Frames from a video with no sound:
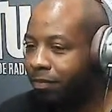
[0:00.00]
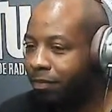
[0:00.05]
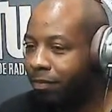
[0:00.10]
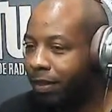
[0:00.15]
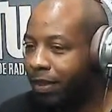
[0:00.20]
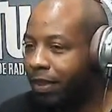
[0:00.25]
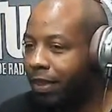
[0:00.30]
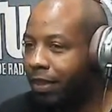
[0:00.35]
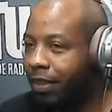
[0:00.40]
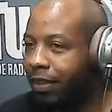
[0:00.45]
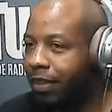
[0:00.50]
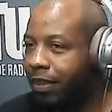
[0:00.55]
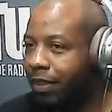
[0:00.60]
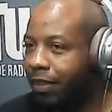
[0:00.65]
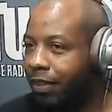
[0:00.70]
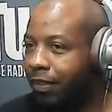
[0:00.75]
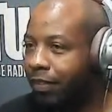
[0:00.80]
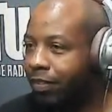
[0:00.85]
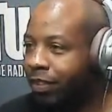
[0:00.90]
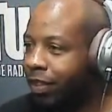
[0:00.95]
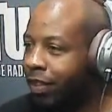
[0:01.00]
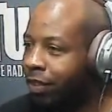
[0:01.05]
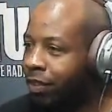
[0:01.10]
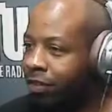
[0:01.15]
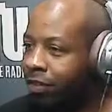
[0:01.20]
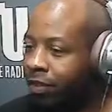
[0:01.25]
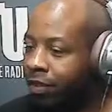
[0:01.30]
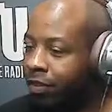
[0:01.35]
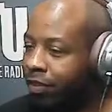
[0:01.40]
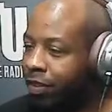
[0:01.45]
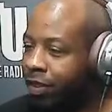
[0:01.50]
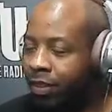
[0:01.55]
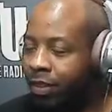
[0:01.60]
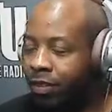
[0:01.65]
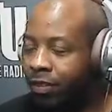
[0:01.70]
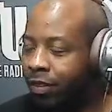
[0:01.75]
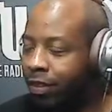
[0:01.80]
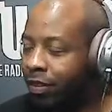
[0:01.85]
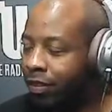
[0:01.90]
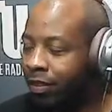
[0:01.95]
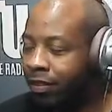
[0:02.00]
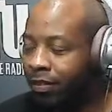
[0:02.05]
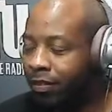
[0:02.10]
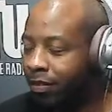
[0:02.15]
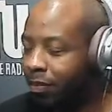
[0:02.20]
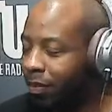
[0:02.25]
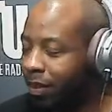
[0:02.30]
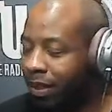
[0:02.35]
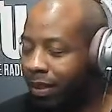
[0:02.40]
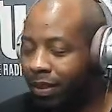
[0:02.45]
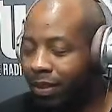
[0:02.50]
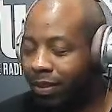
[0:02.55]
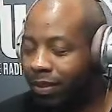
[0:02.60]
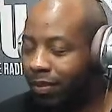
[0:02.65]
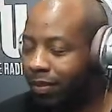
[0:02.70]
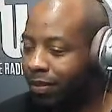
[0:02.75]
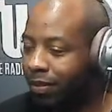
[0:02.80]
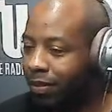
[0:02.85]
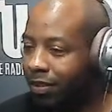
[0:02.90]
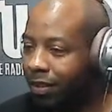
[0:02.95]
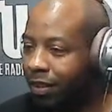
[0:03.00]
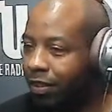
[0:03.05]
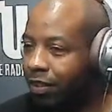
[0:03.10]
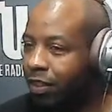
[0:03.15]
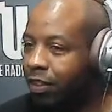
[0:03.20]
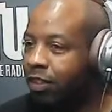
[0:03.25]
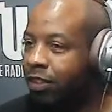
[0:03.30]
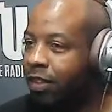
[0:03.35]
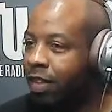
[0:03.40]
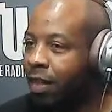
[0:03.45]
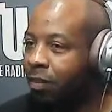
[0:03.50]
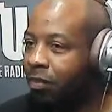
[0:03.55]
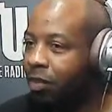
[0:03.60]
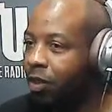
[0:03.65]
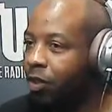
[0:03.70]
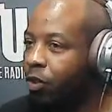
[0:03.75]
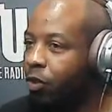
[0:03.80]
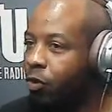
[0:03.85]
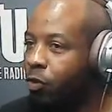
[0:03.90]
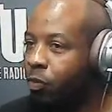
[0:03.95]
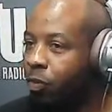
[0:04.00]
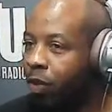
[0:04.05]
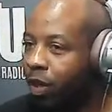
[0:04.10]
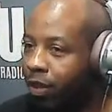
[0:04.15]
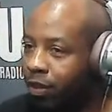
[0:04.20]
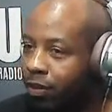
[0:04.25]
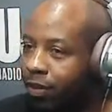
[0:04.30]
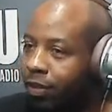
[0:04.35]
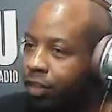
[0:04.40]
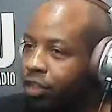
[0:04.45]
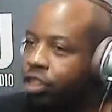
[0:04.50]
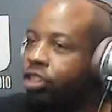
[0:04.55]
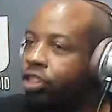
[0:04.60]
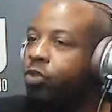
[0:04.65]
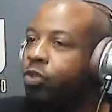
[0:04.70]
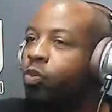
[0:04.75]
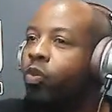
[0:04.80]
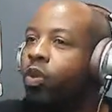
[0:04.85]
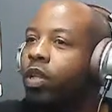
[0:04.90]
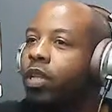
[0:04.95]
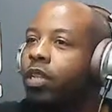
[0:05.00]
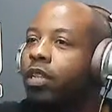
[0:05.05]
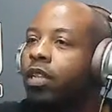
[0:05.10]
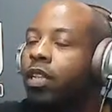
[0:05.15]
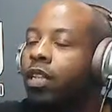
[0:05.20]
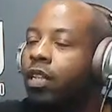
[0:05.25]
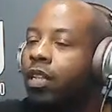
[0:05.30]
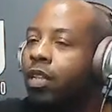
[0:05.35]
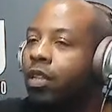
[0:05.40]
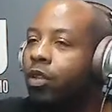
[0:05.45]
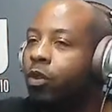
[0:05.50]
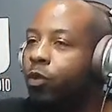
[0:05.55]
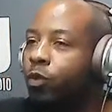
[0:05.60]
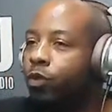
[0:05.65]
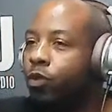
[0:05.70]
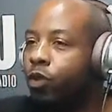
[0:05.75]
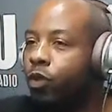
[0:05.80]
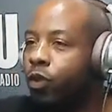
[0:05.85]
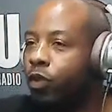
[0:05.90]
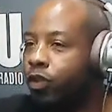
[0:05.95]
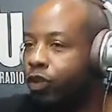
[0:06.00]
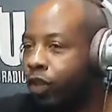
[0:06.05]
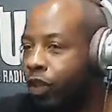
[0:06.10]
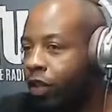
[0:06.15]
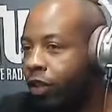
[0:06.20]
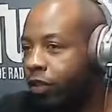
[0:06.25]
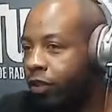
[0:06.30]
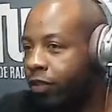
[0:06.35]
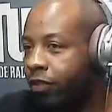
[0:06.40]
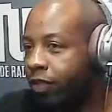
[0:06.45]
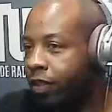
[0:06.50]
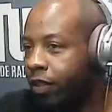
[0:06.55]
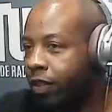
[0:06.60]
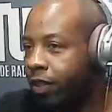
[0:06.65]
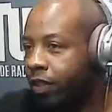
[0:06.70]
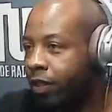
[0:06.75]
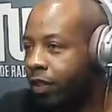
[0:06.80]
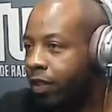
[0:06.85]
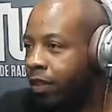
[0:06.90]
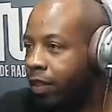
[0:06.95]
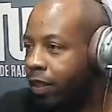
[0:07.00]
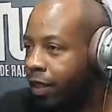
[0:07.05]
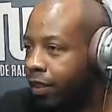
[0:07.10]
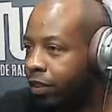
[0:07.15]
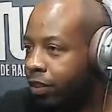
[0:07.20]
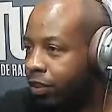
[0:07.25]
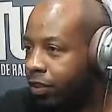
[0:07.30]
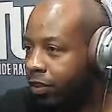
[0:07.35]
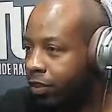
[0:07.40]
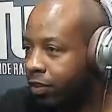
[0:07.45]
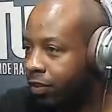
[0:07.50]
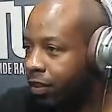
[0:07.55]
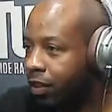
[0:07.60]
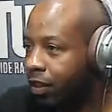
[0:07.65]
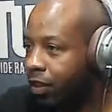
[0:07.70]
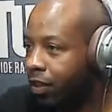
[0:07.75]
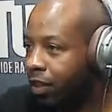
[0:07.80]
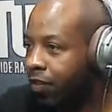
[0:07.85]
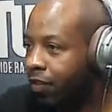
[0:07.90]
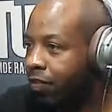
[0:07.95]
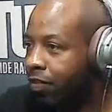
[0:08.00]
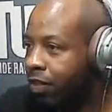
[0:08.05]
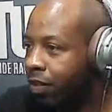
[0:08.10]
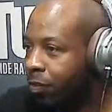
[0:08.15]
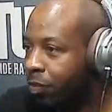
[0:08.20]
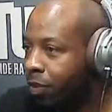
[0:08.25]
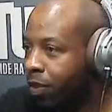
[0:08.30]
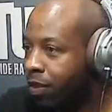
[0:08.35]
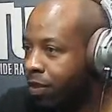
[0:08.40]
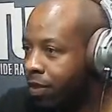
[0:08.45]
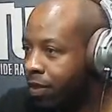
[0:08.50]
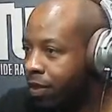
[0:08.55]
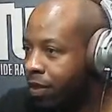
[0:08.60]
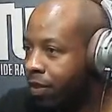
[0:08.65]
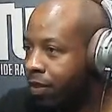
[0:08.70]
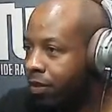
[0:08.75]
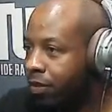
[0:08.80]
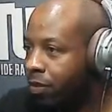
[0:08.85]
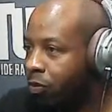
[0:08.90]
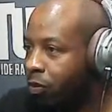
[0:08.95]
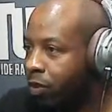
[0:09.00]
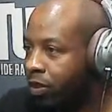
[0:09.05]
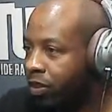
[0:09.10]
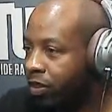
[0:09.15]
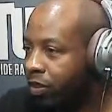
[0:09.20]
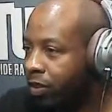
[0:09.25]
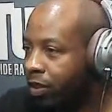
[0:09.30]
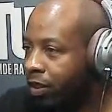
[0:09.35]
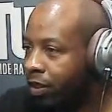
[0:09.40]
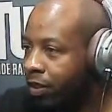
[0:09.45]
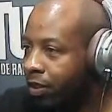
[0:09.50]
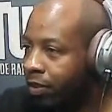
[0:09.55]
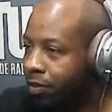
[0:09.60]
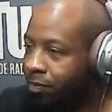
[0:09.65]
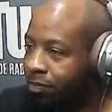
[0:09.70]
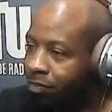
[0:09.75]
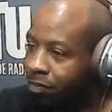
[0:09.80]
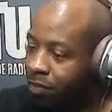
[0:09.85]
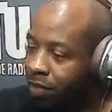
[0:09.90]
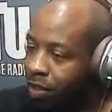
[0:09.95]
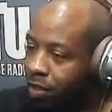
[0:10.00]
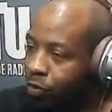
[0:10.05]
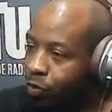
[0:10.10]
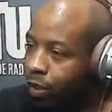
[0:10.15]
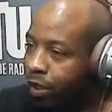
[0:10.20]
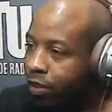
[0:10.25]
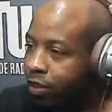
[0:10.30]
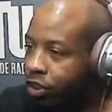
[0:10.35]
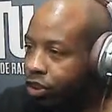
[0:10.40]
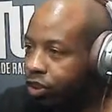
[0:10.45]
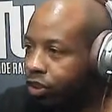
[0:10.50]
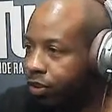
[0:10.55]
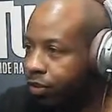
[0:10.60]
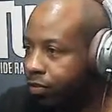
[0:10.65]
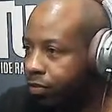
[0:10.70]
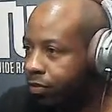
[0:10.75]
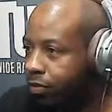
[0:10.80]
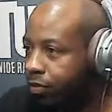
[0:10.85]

But yeah, if she don't get this, man, because she stopped the whole process. She's the one who's in charge of the election, giving the president the transition,